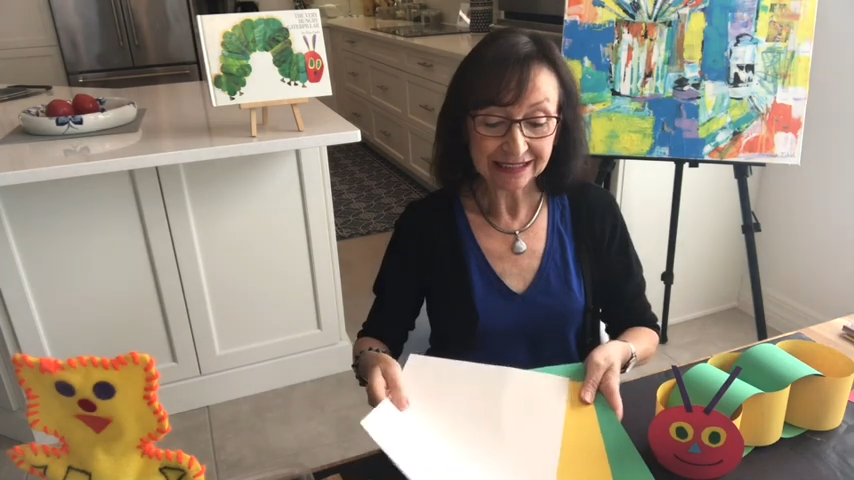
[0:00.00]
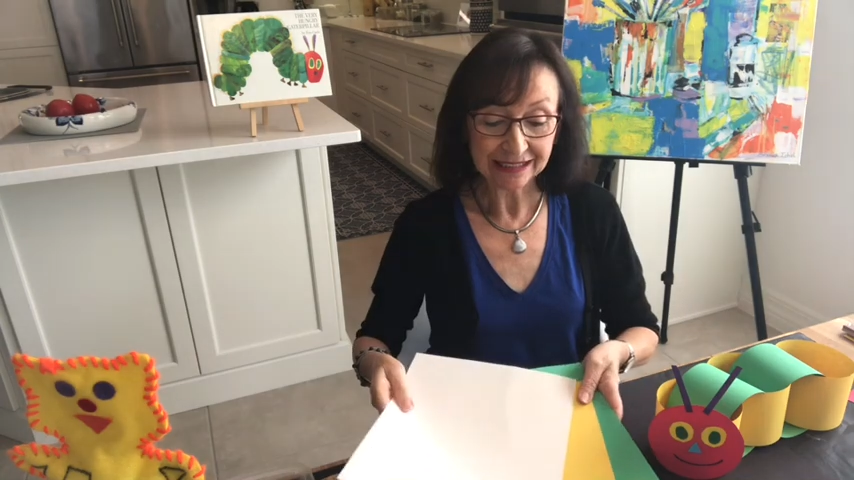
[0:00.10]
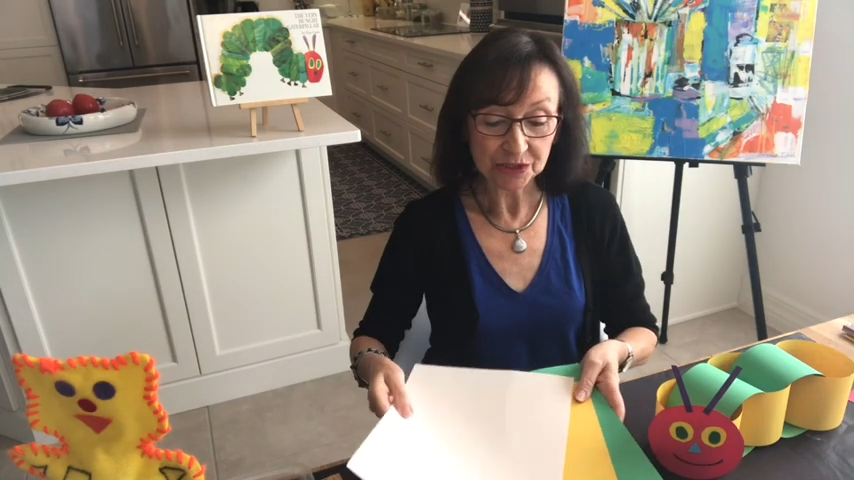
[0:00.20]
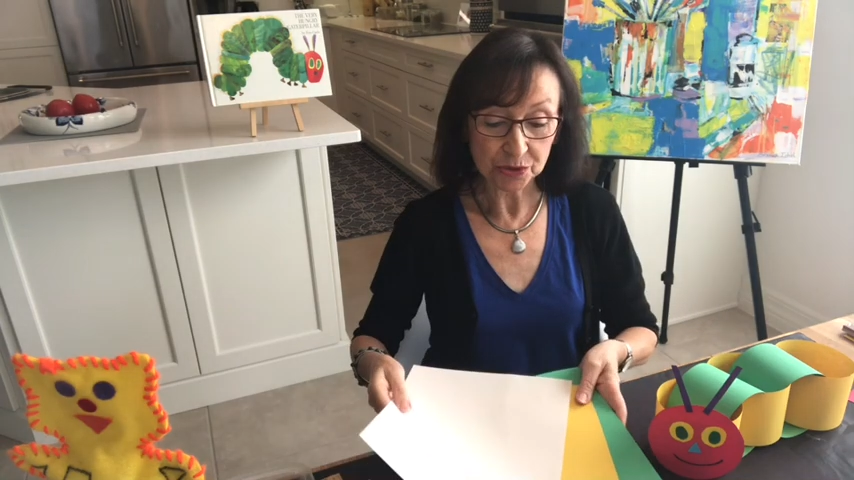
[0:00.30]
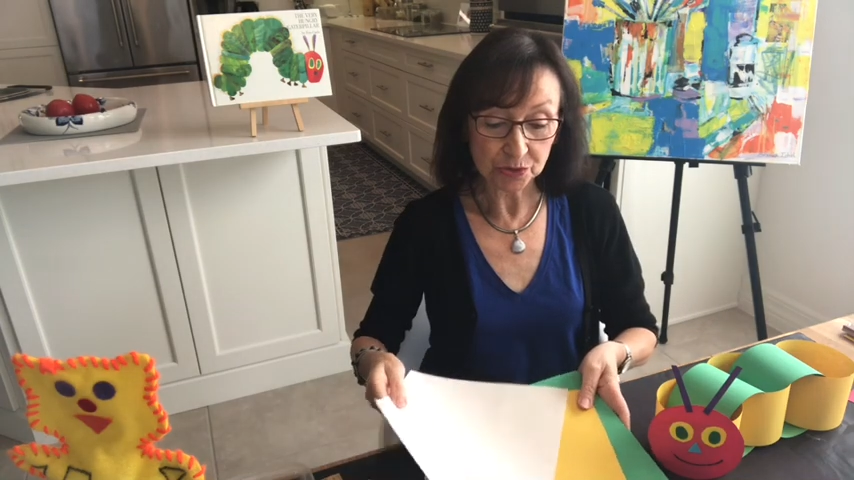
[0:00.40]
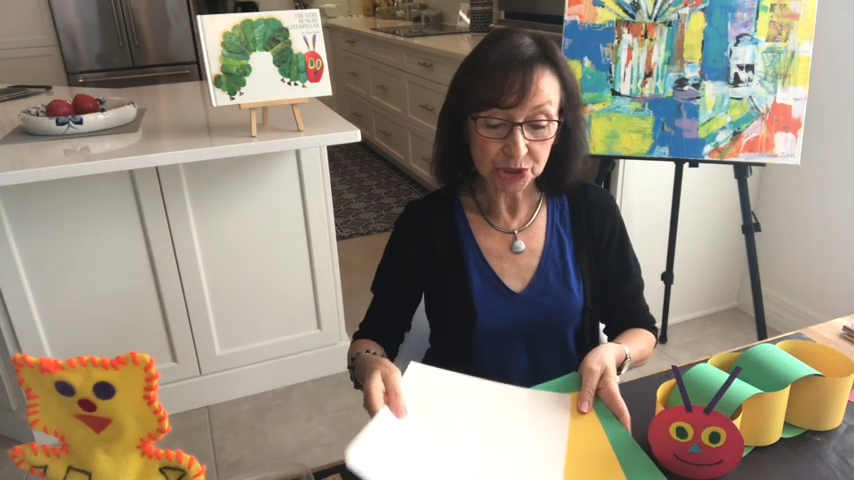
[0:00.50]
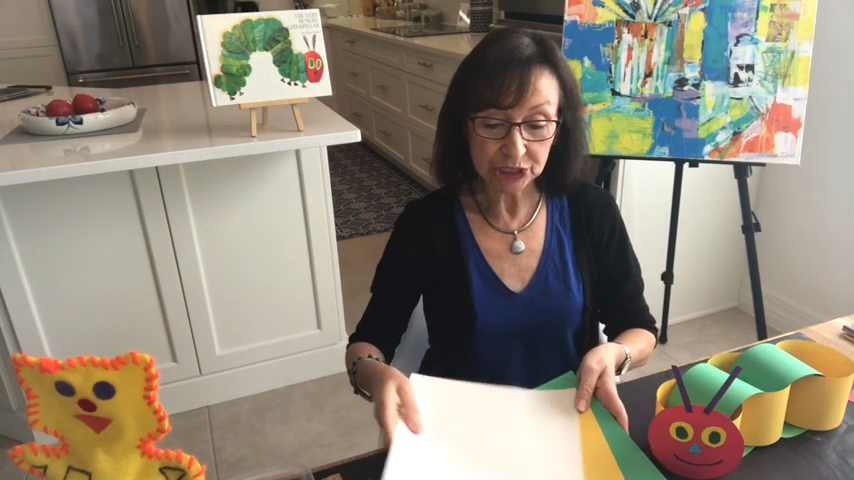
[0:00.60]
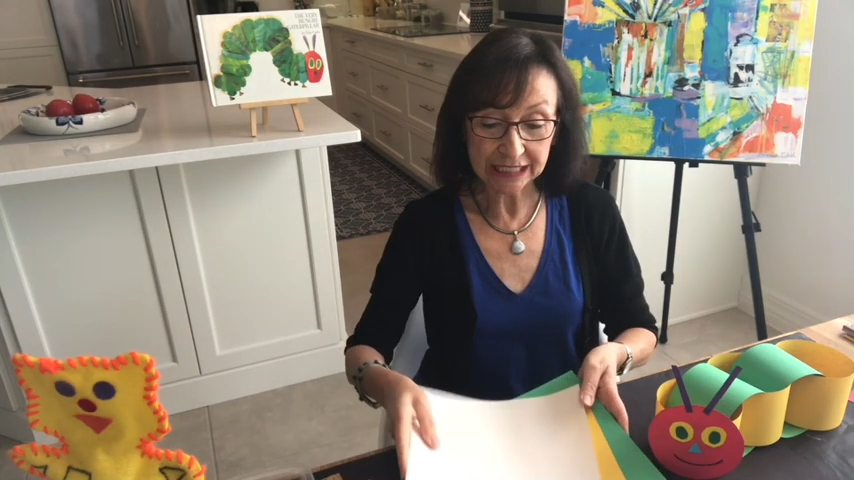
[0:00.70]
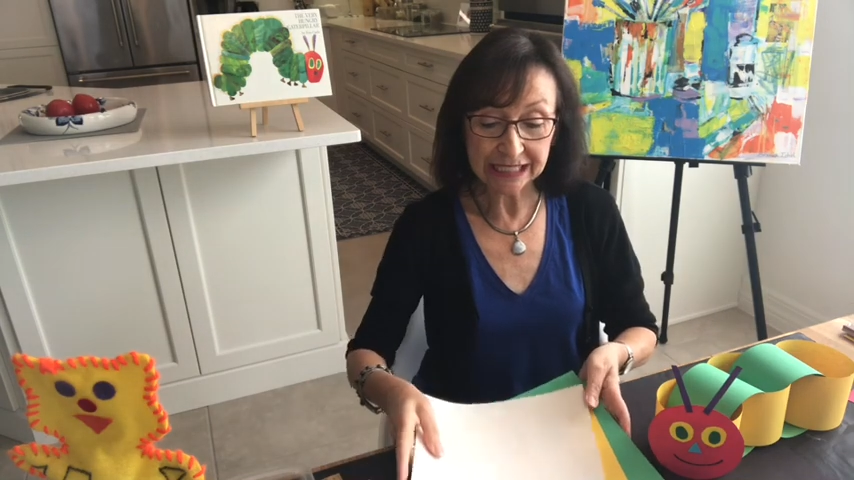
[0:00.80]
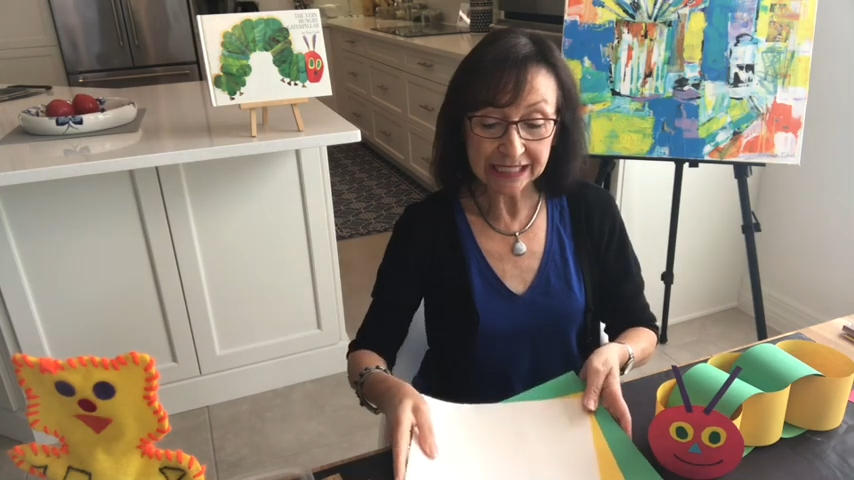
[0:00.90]
2
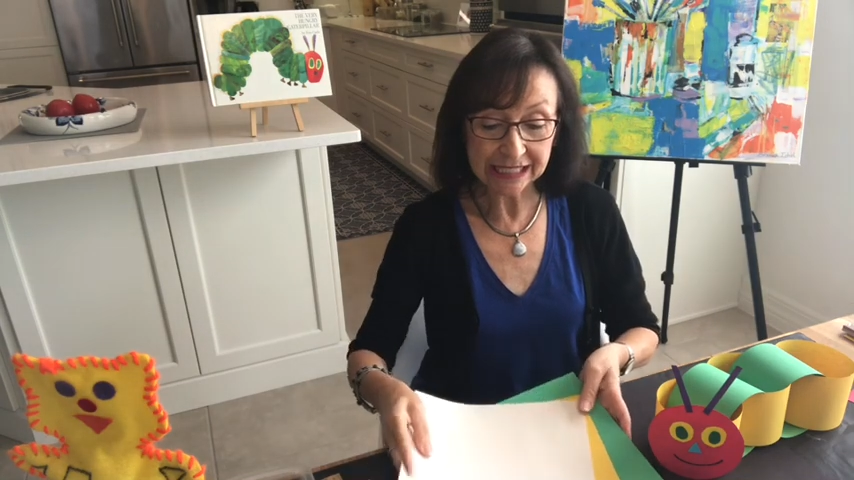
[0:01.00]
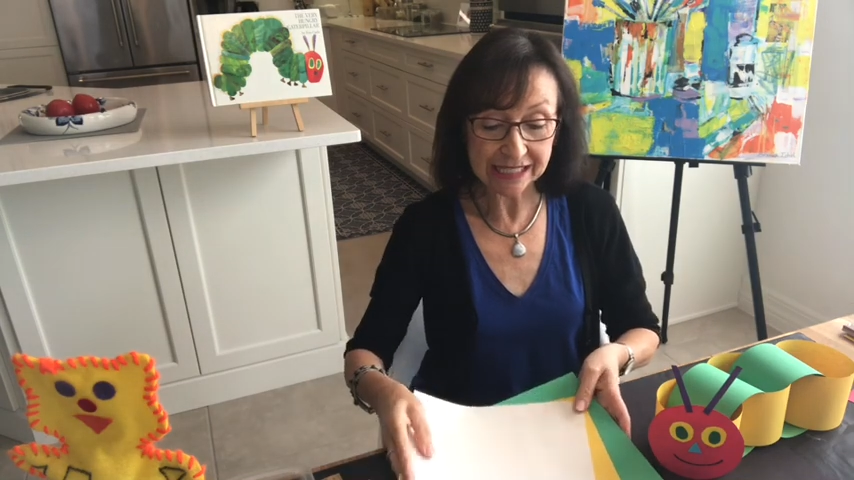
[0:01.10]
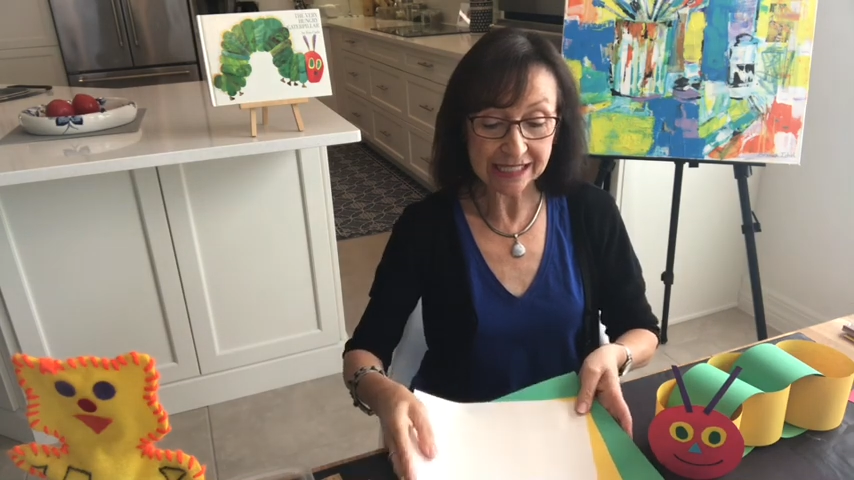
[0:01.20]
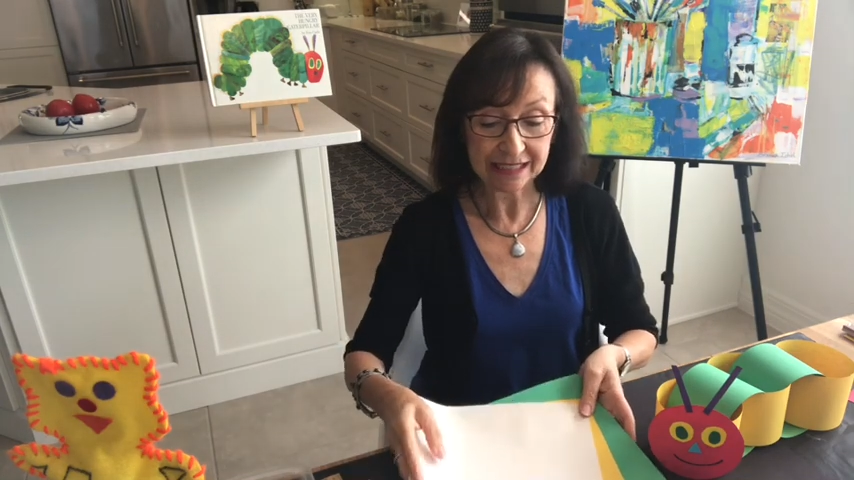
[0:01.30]
sheets,